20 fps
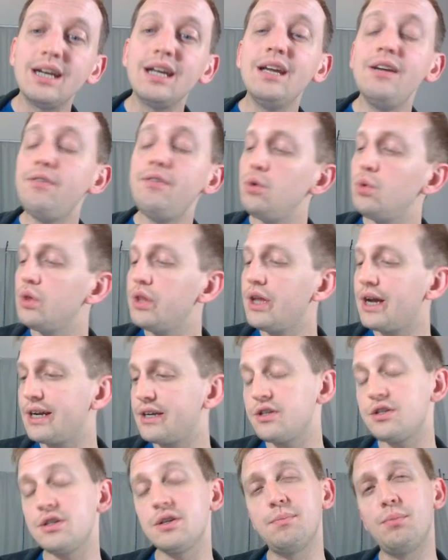If you would like
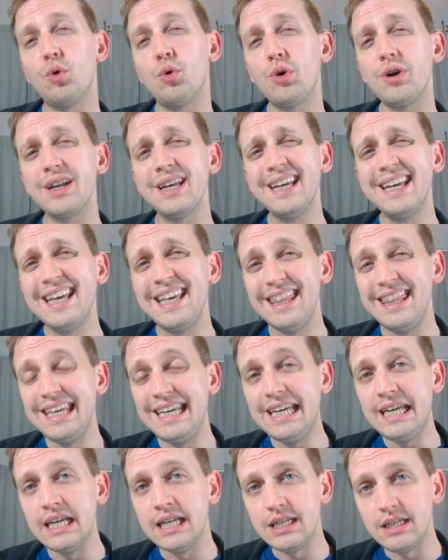to support
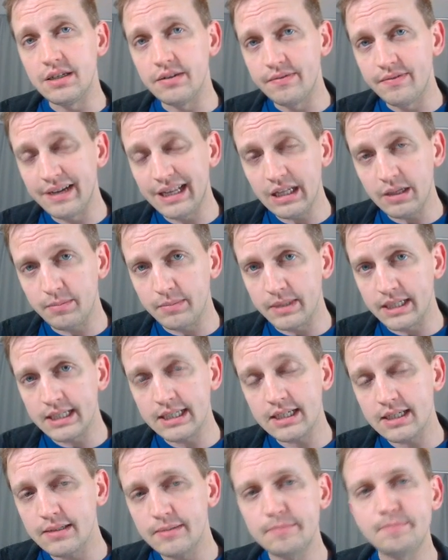the
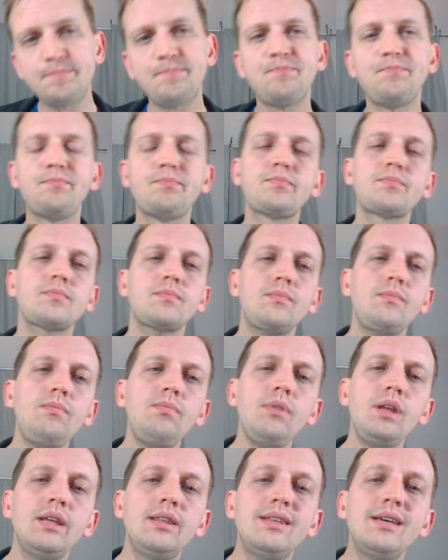development,
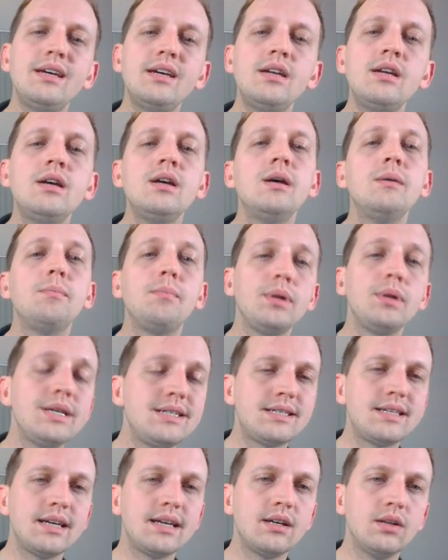then
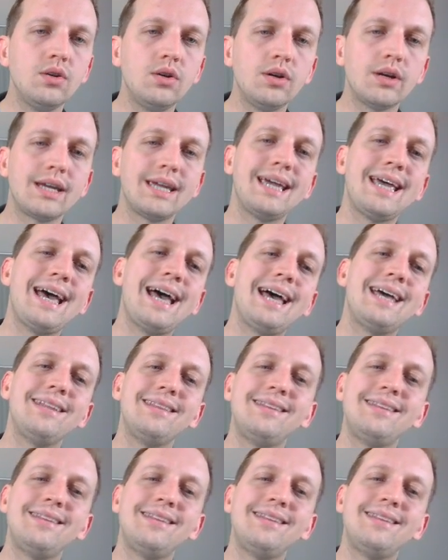please take a look at